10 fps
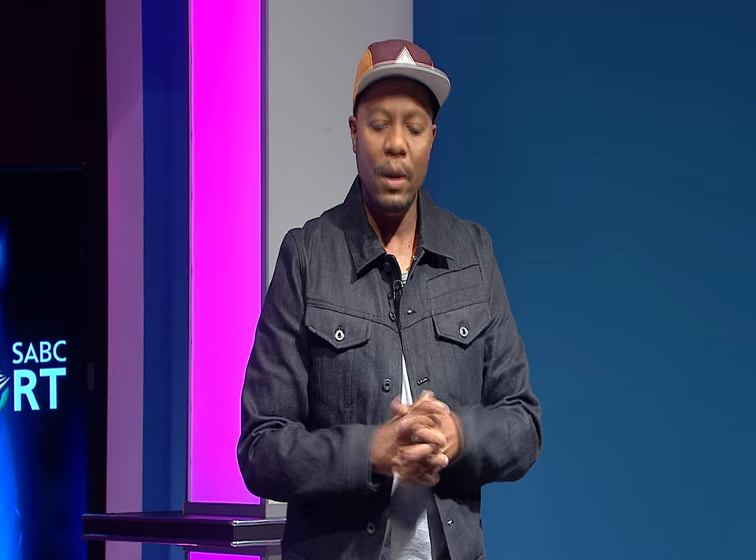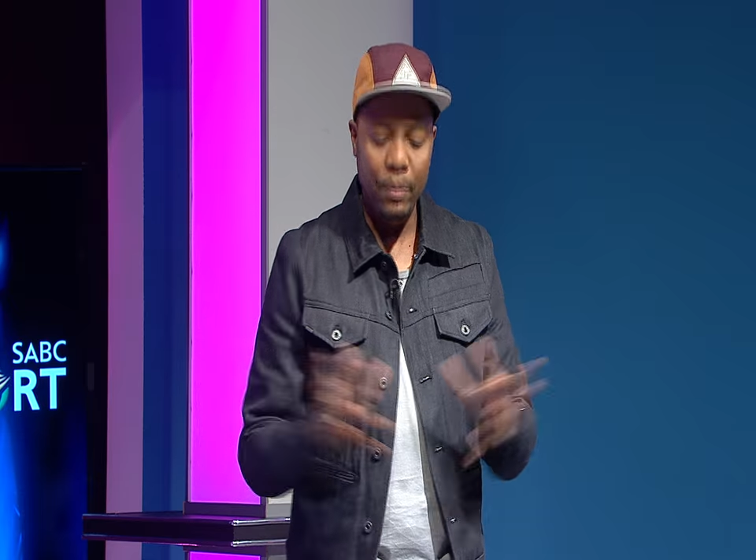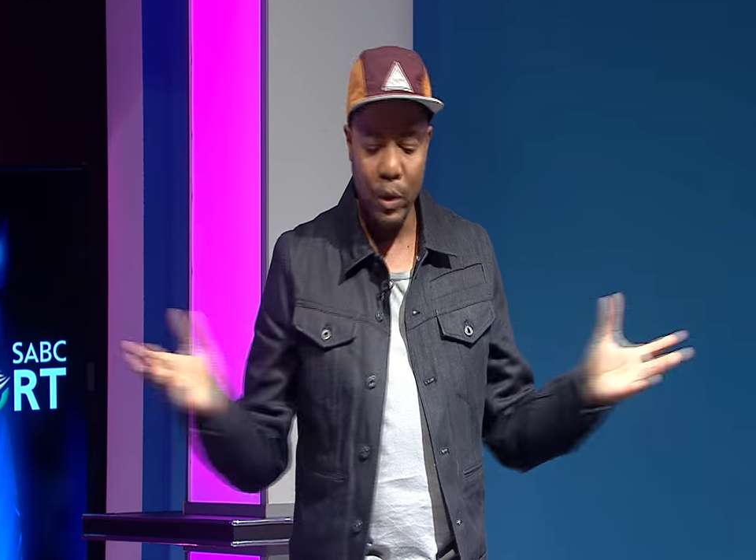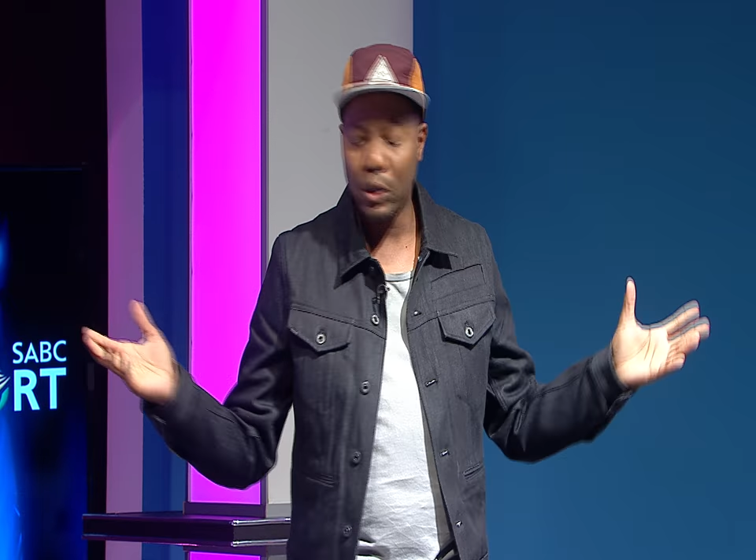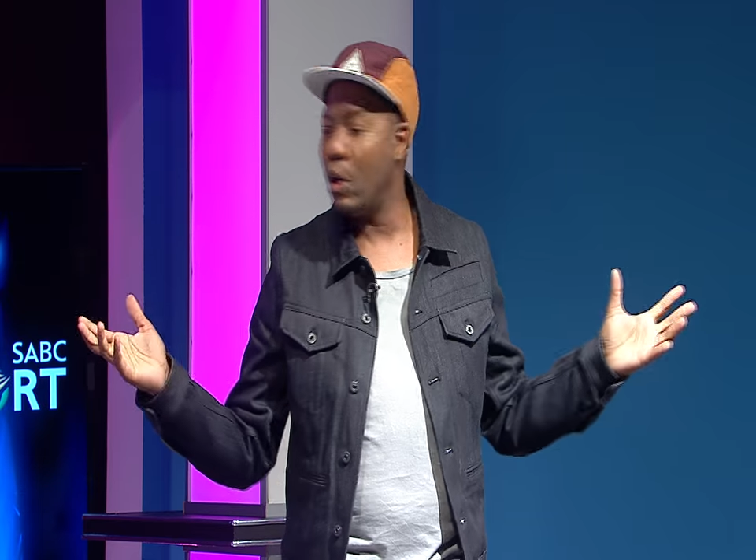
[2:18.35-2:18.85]
in
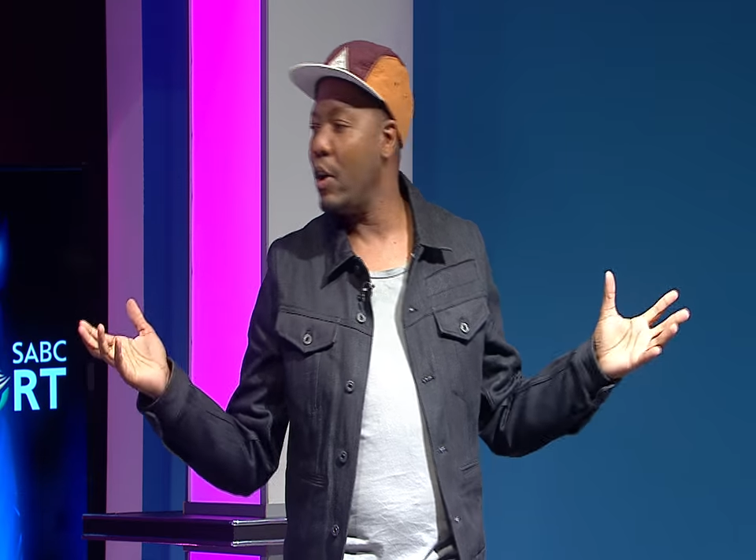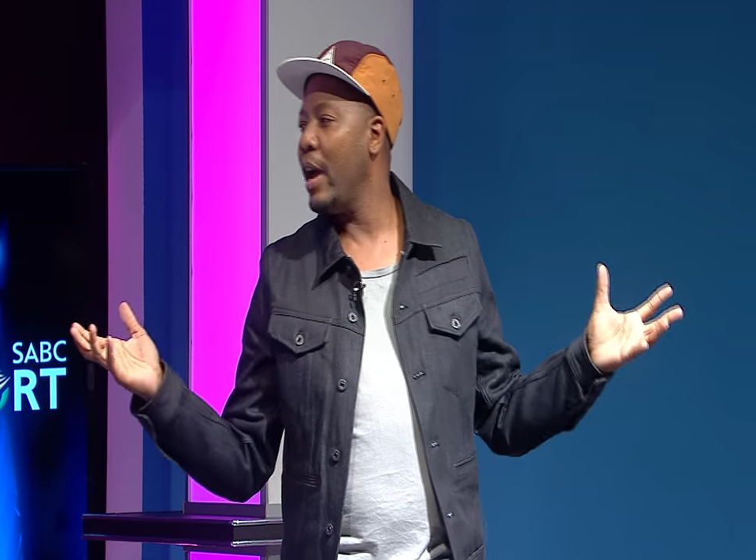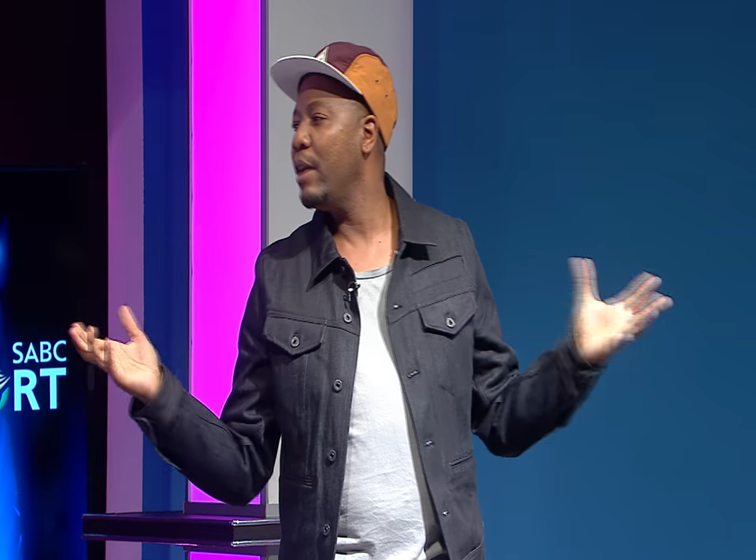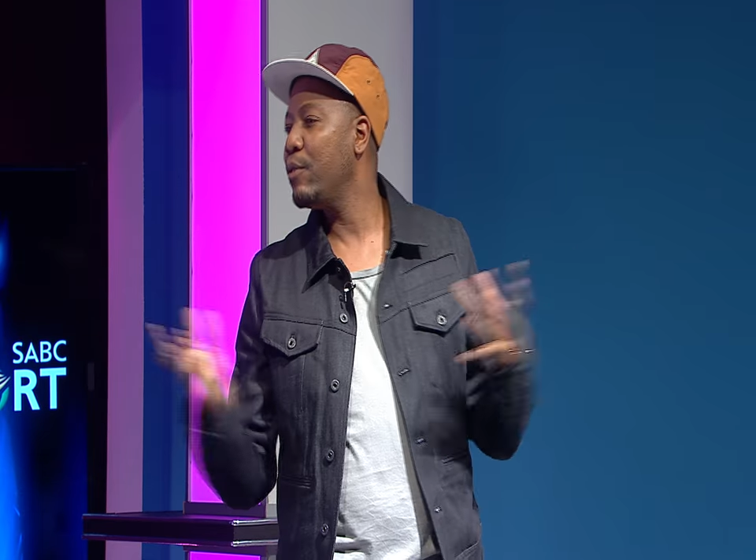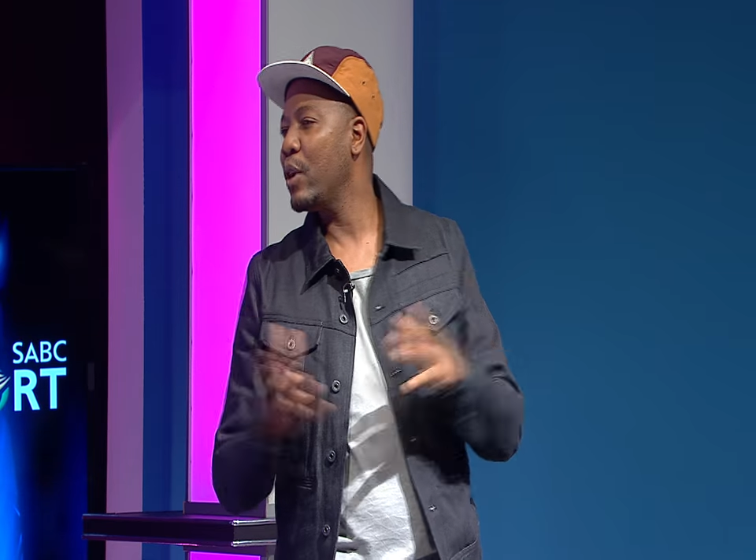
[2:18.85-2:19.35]

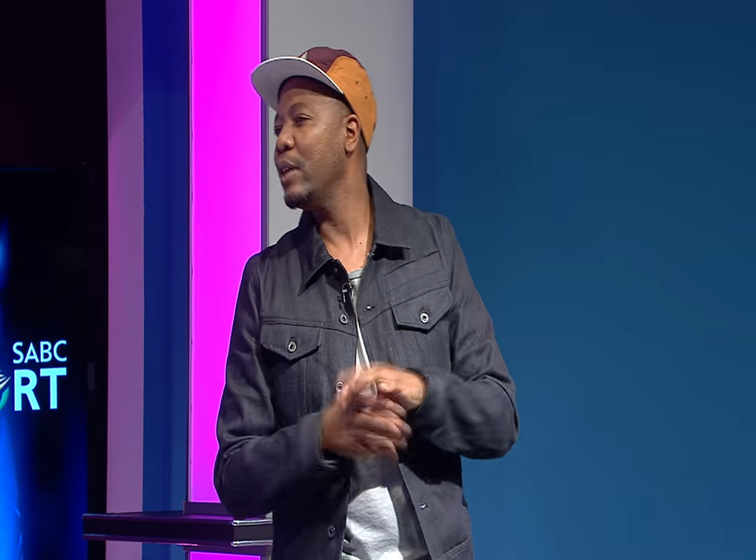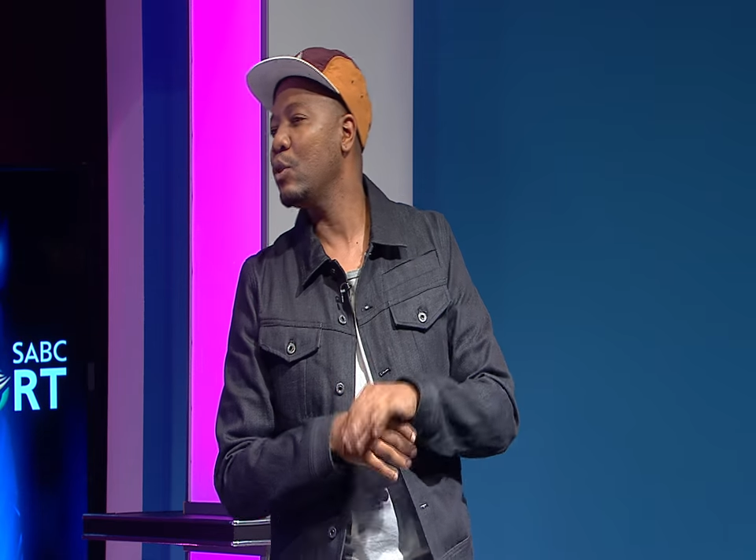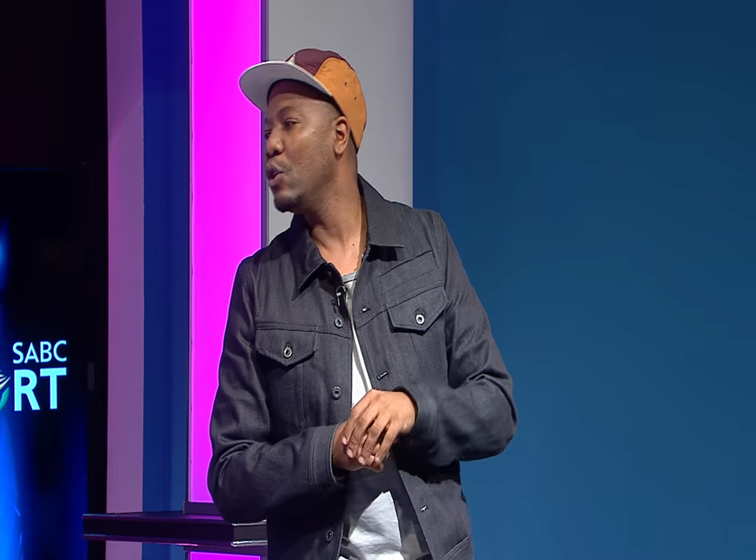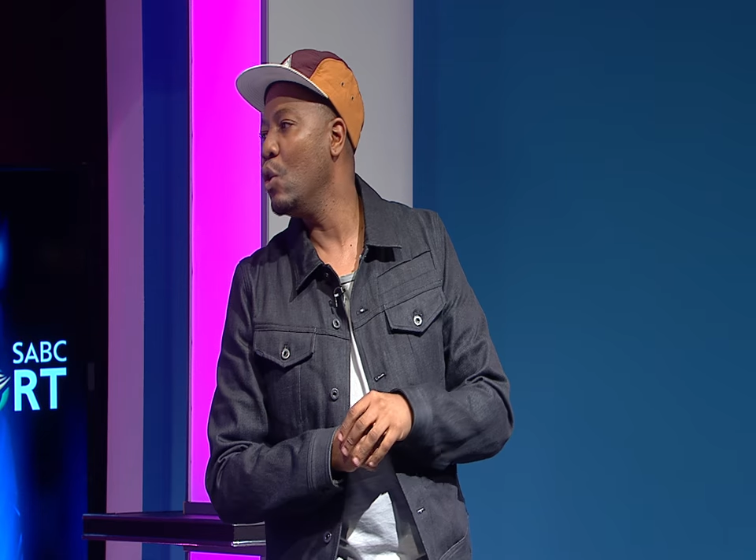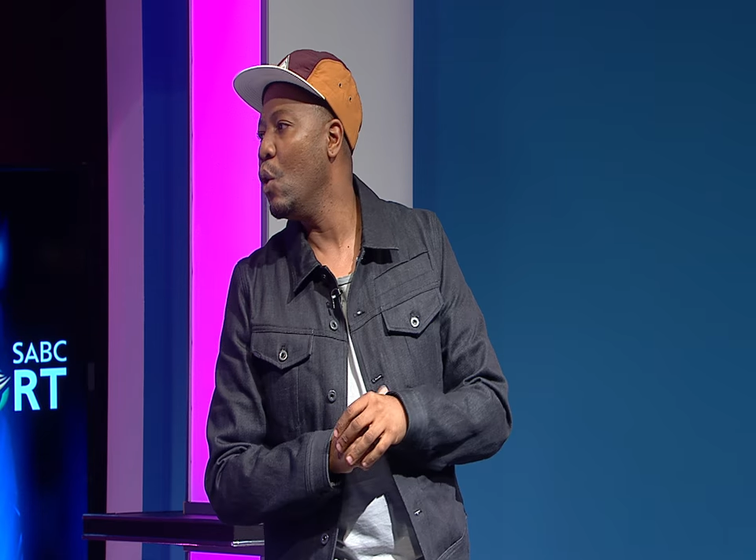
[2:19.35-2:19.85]
Pretoria, if you guys
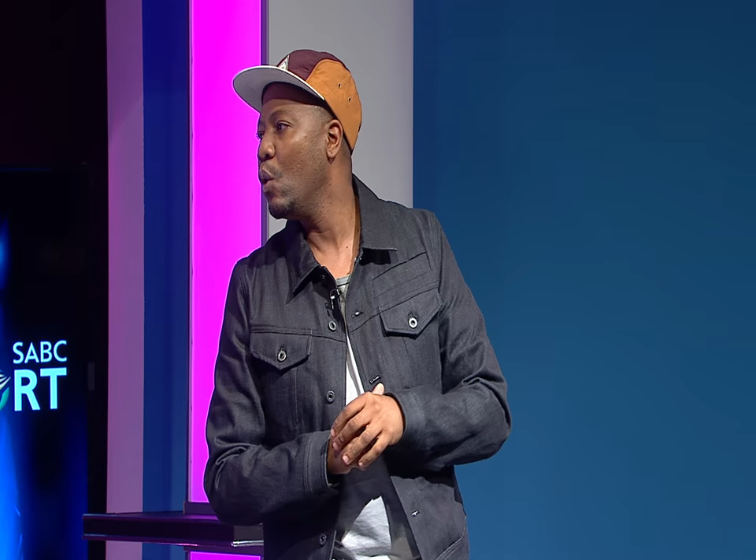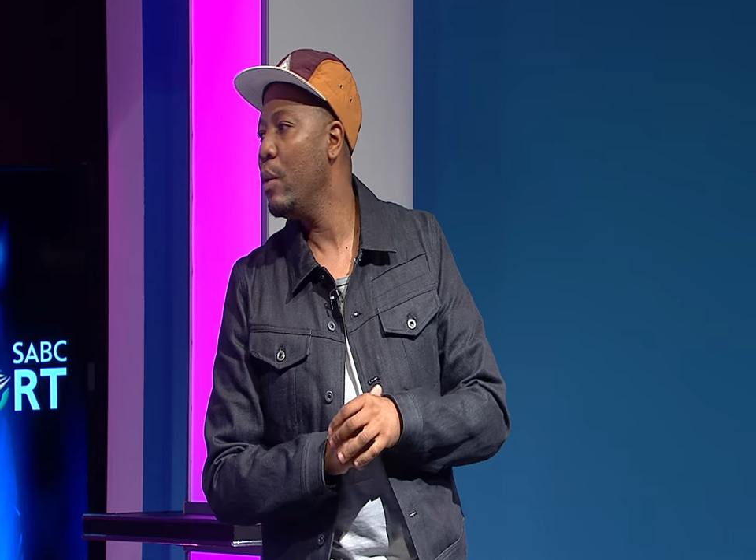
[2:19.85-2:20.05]
don't know,